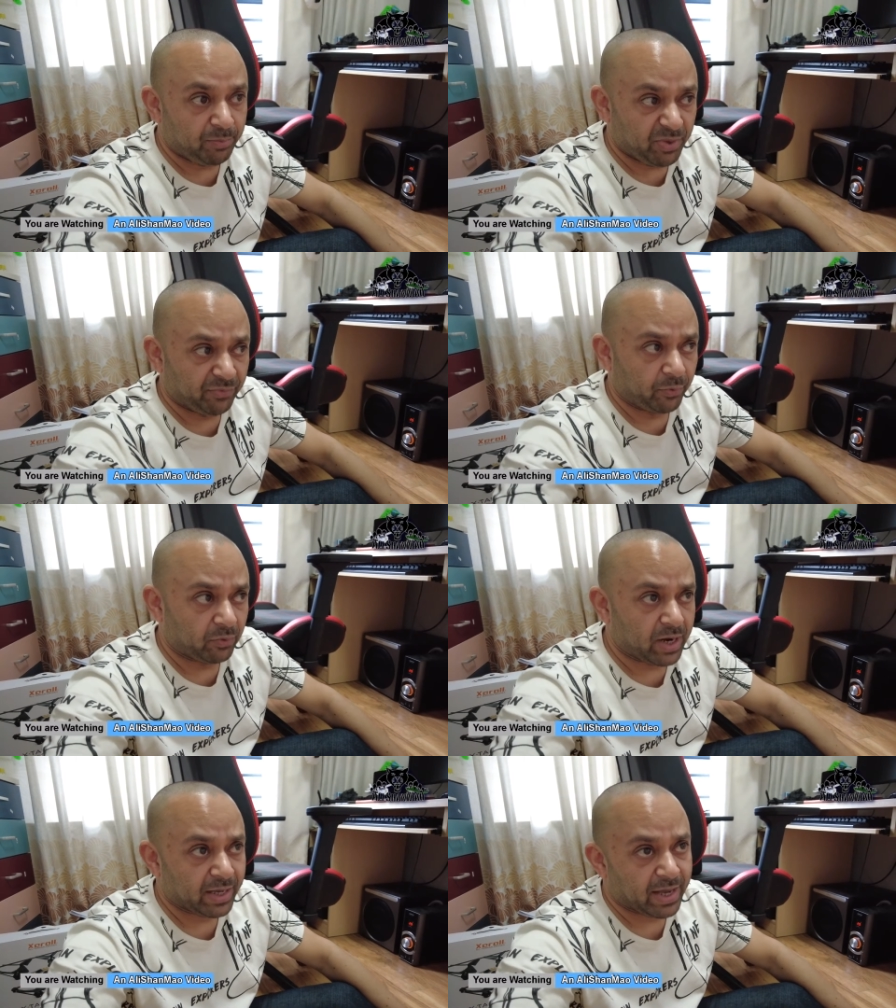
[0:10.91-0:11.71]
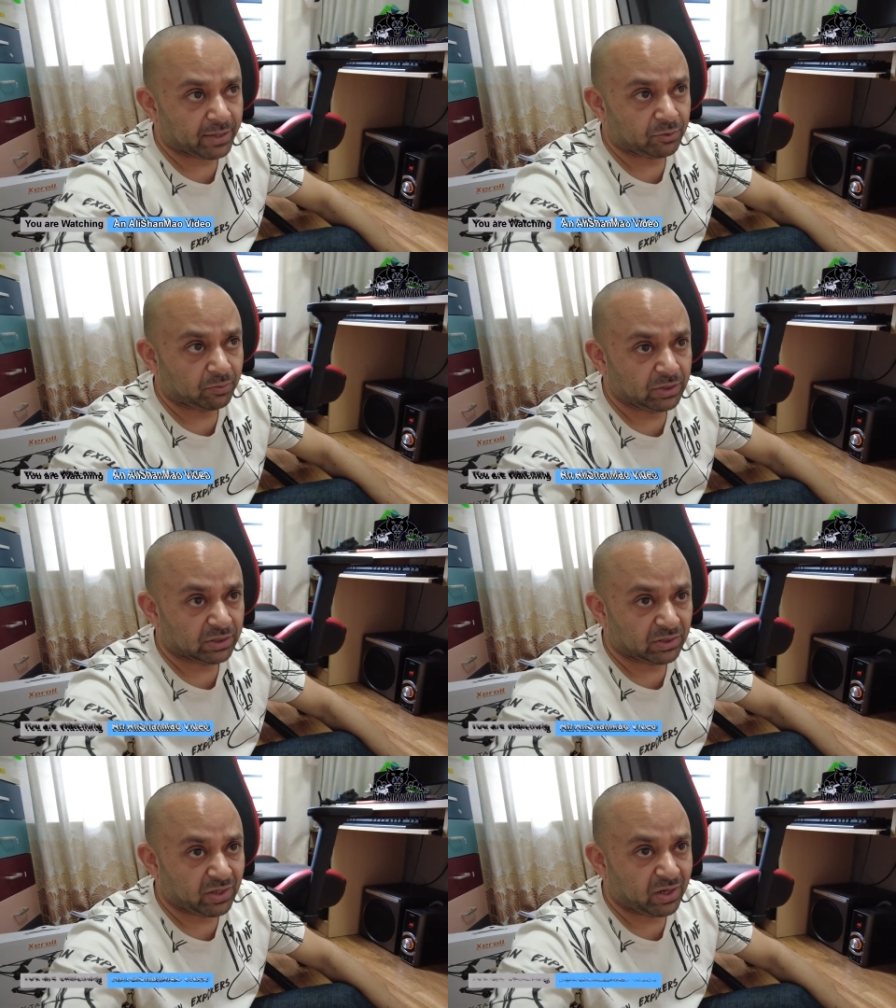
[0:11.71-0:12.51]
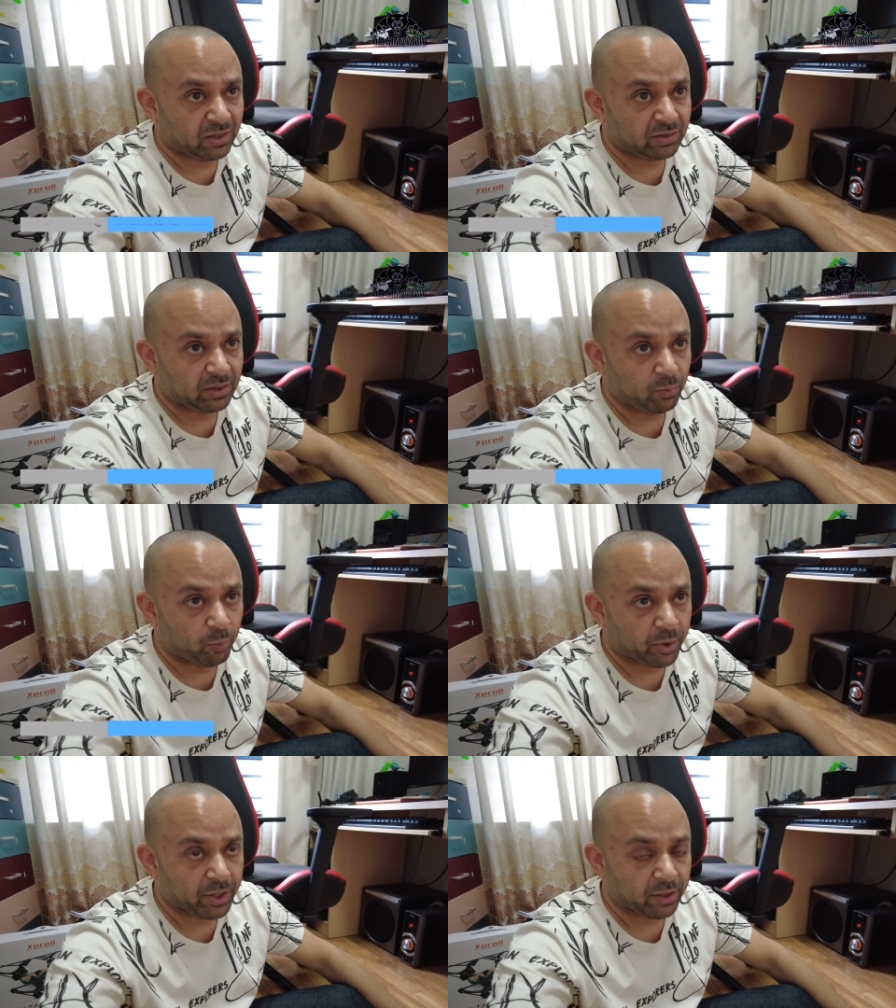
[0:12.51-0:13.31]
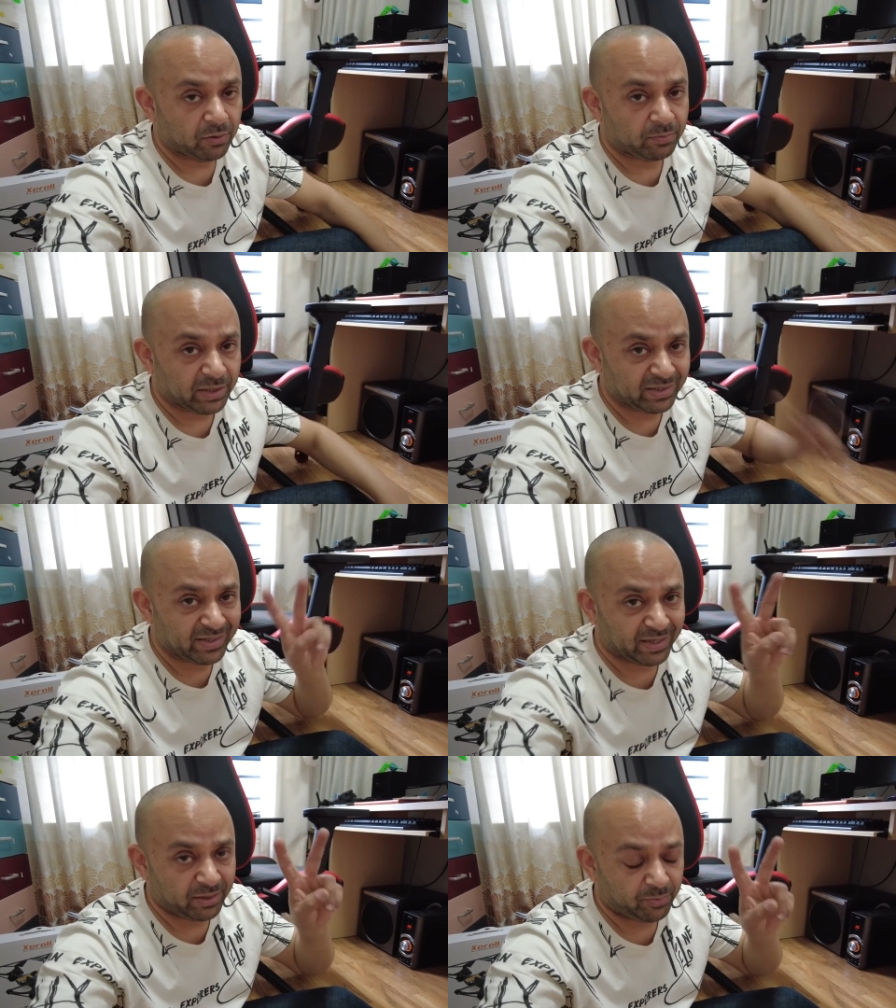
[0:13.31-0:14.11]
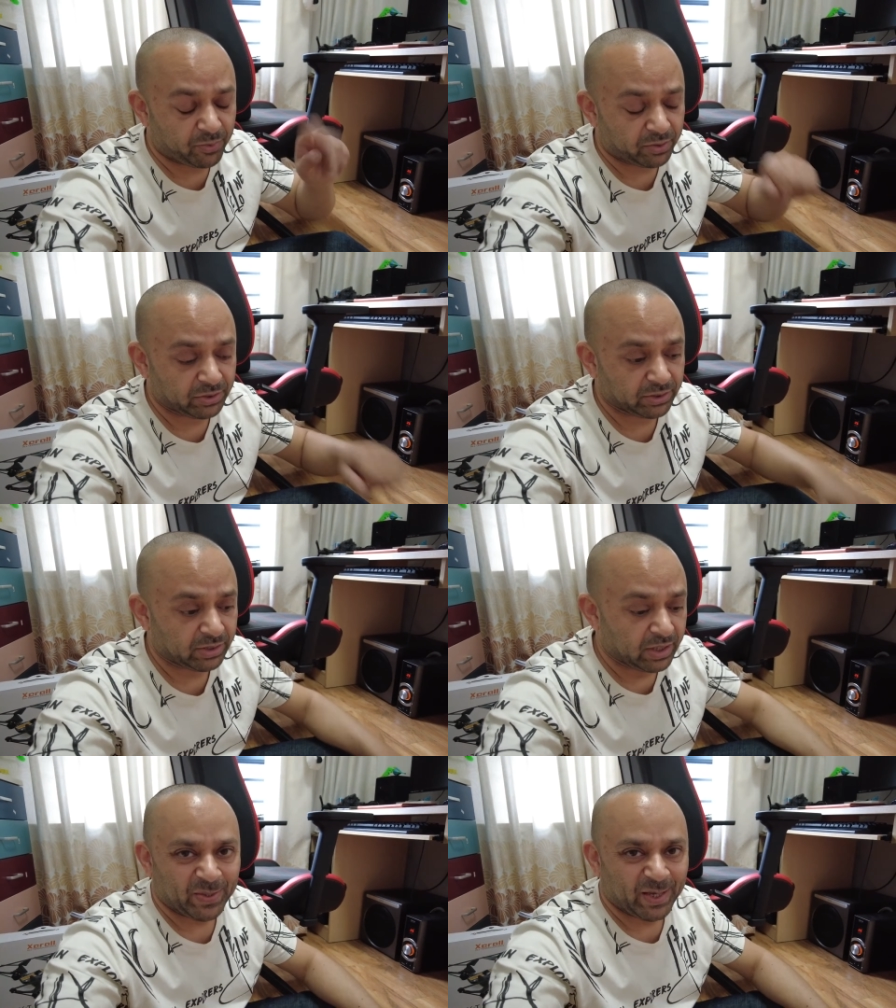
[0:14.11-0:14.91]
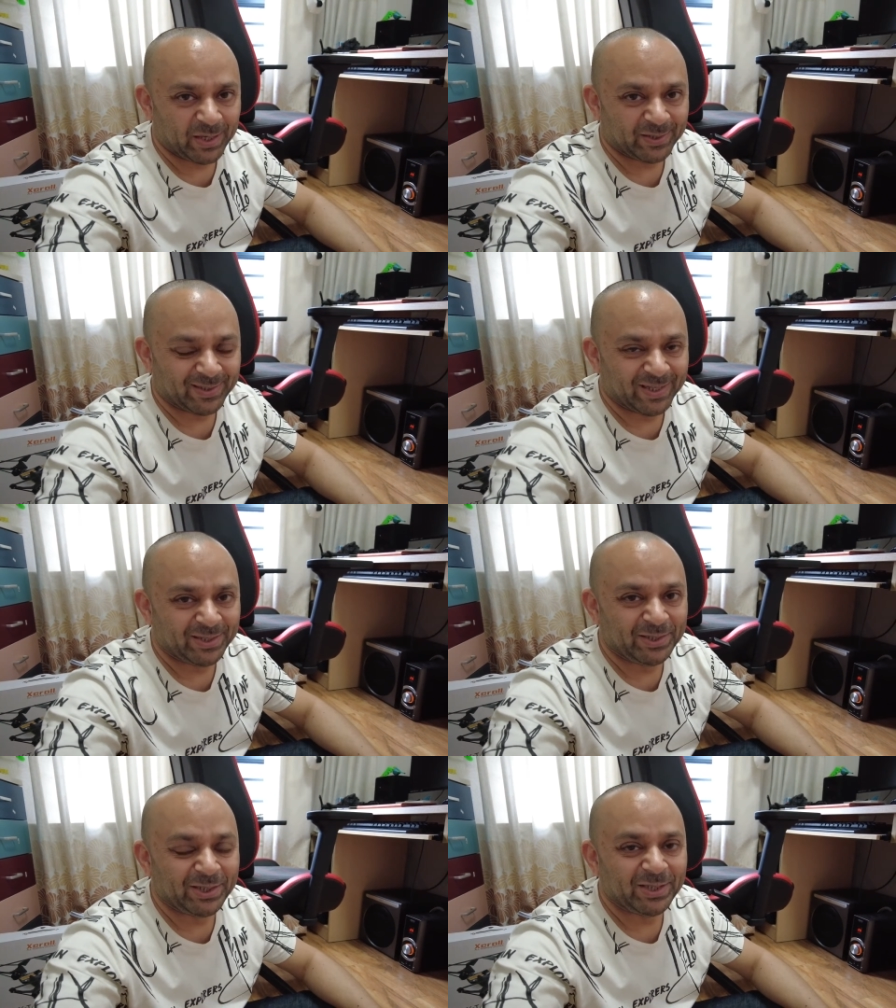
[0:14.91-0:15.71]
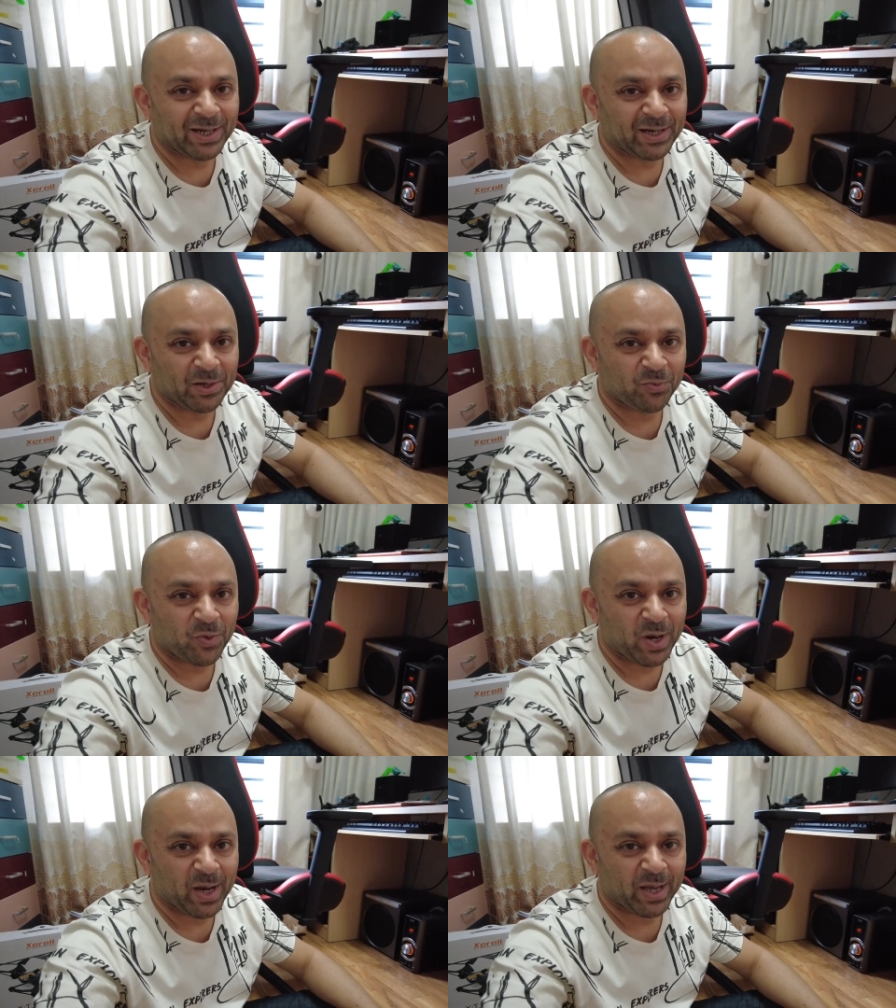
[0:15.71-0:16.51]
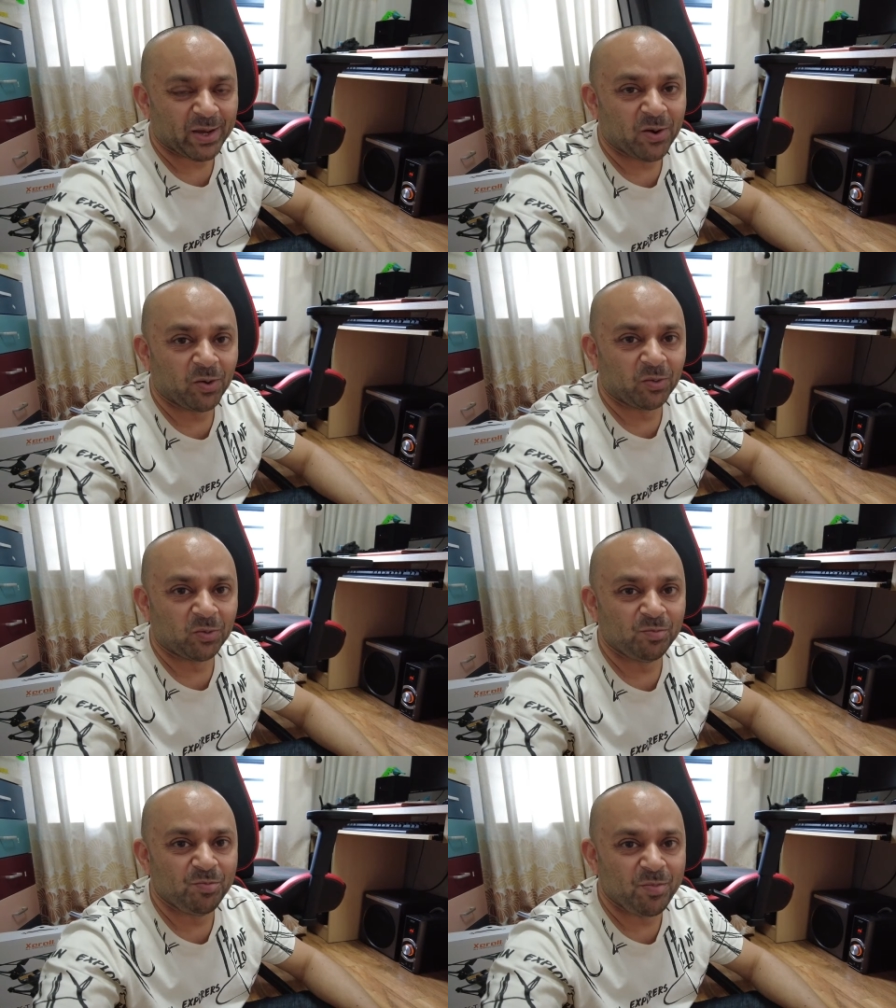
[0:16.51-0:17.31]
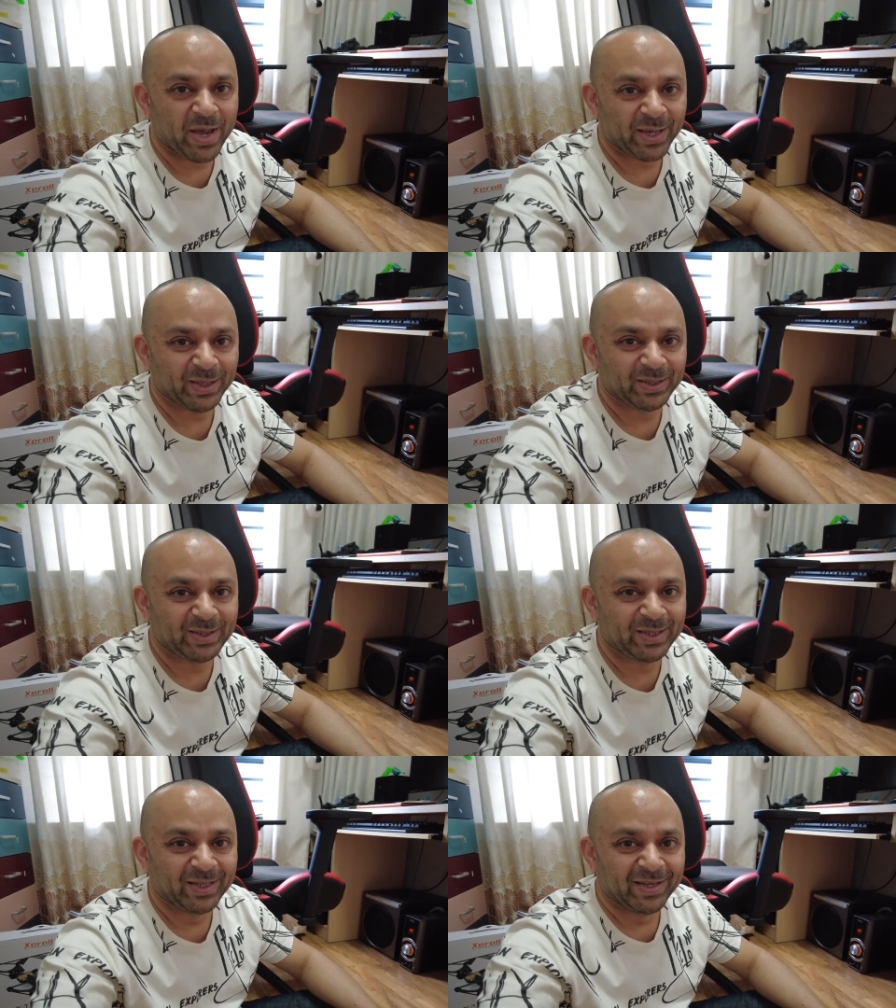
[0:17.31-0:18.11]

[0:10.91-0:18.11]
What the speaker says: Before I actually start working on my second project, and that is a DIY homemade